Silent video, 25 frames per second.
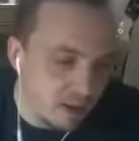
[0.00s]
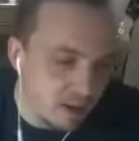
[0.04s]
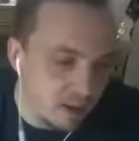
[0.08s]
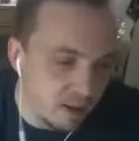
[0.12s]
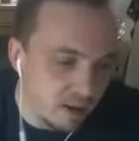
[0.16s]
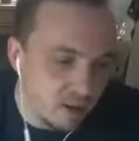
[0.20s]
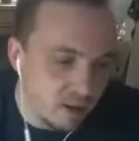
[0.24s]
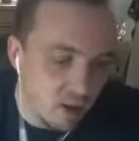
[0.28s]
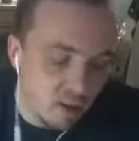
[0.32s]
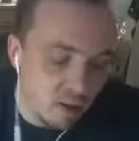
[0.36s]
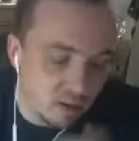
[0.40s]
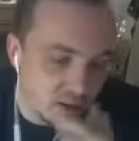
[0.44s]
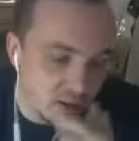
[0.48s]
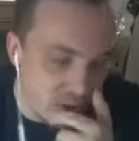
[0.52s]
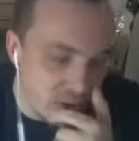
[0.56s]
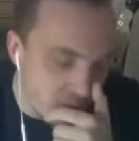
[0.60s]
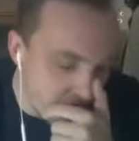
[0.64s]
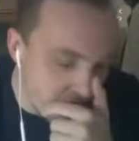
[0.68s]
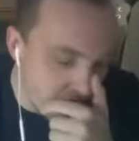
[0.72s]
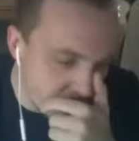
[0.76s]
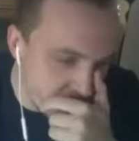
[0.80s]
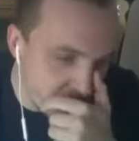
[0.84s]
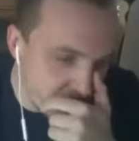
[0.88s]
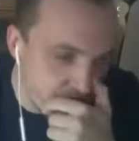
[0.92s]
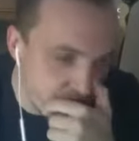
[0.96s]
goes all
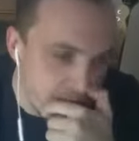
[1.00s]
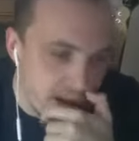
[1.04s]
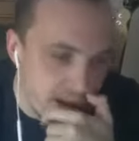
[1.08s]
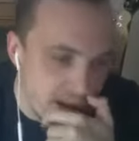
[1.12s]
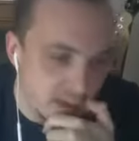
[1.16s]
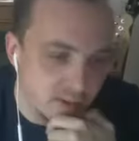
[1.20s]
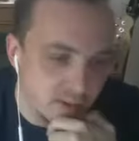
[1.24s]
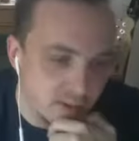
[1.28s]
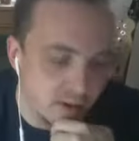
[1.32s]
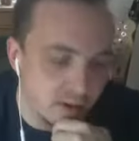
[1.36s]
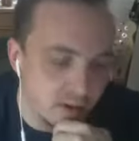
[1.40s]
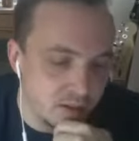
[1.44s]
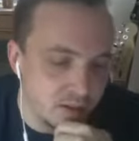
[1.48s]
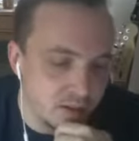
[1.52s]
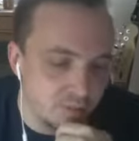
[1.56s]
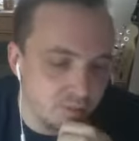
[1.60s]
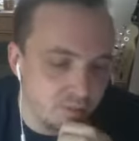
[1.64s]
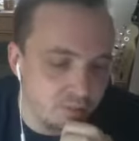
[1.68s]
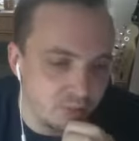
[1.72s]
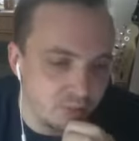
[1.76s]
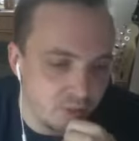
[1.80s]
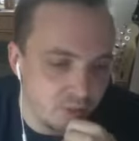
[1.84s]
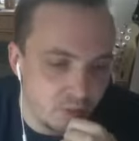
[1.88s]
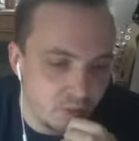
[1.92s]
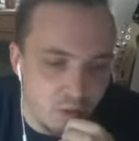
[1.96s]
the way back to
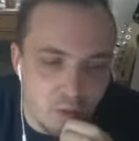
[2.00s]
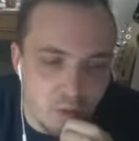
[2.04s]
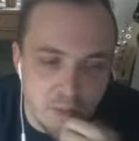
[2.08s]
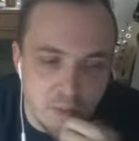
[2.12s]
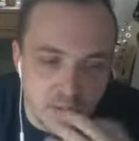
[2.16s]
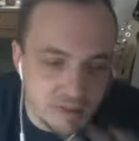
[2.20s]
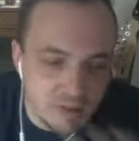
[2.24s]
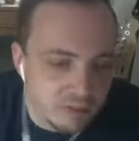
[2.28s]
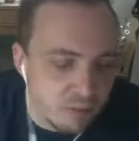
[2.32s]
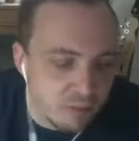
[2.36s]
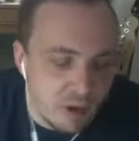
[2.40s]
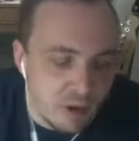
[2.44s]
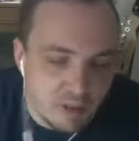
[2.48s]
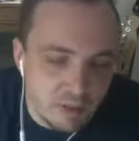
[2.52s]
almost